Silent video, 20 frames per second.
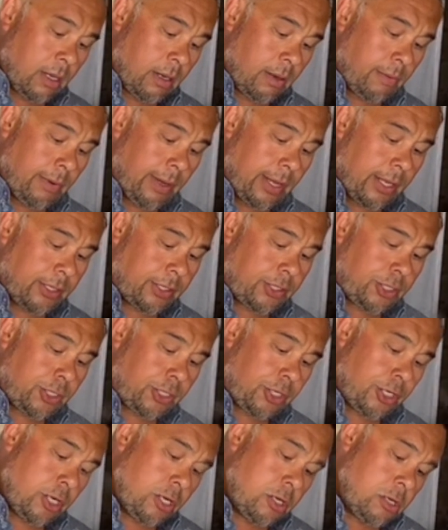which
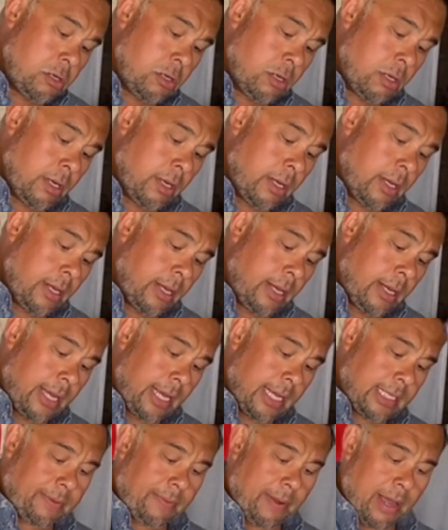
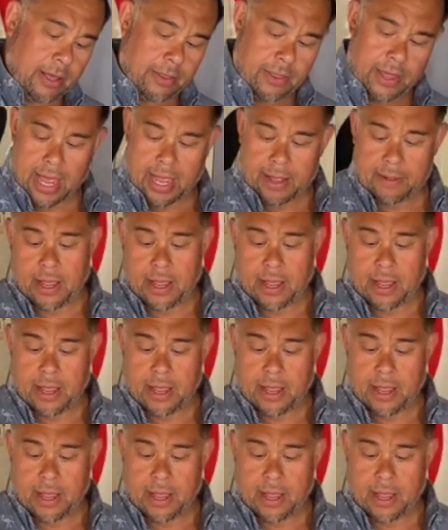is about that.